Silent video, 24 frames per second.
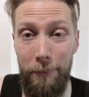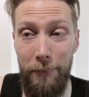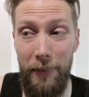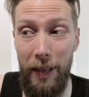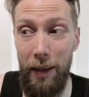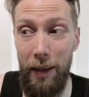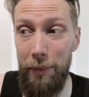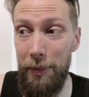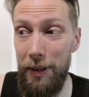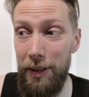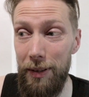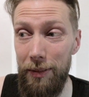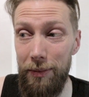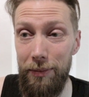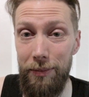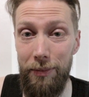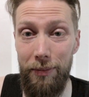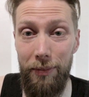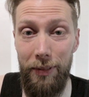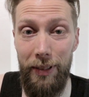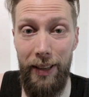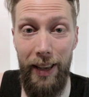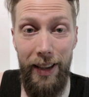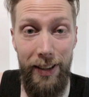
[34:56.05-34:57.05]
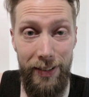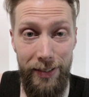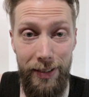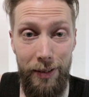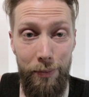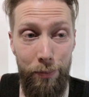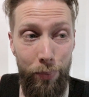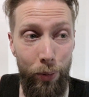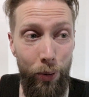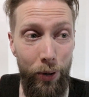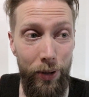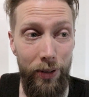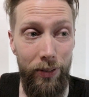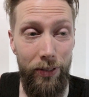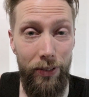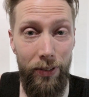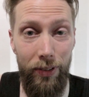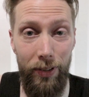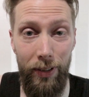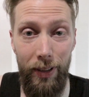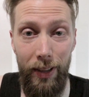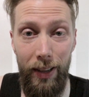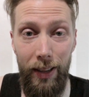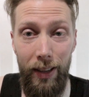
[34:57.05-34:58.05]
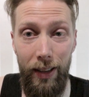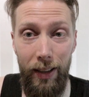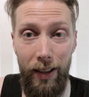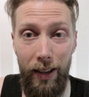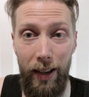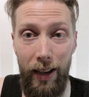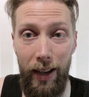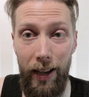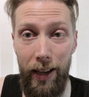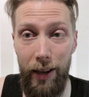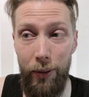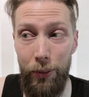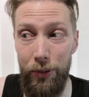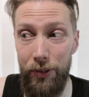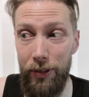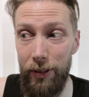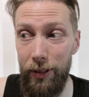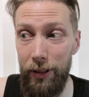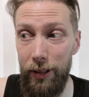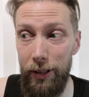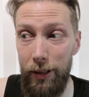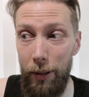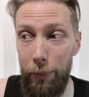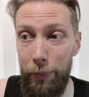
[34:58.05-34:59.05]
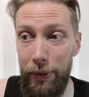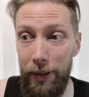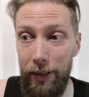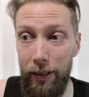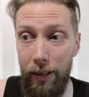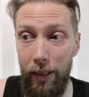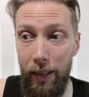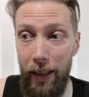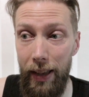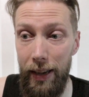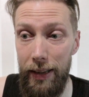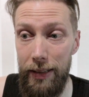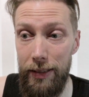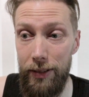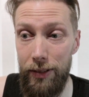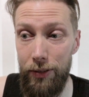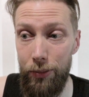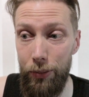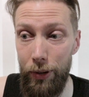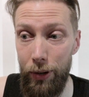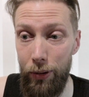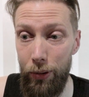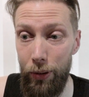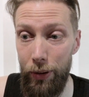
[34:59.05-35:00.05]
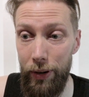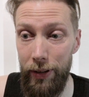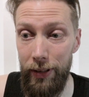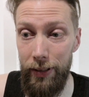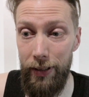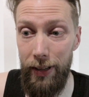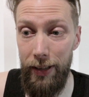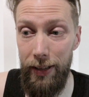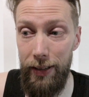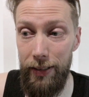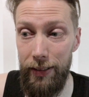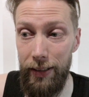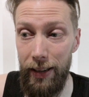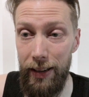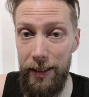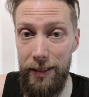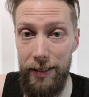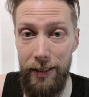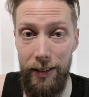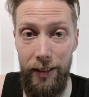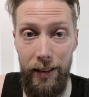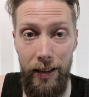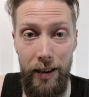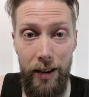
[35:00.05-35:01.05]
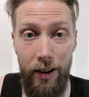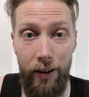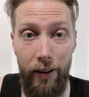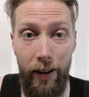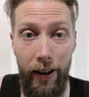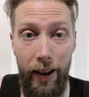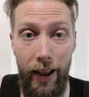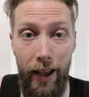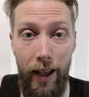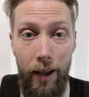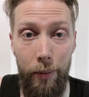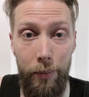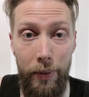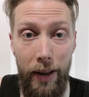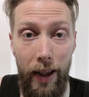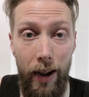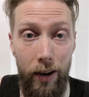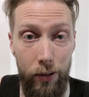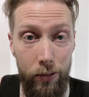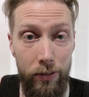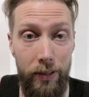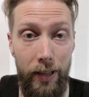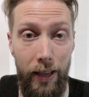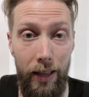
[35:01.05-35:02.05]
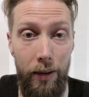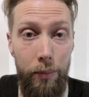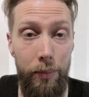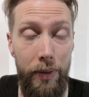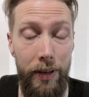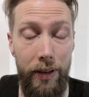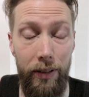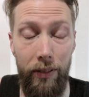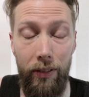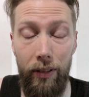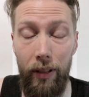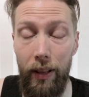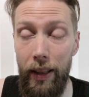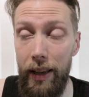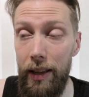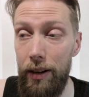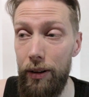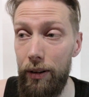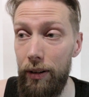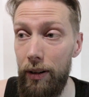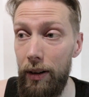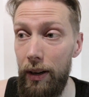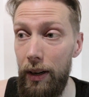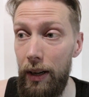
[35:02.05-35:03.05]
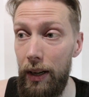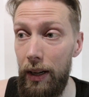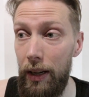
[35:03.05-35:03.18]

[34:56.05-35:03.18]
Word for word: I mean, case in point, I was a little bit late recording Geek Days, and here I am now, 10 minutes later,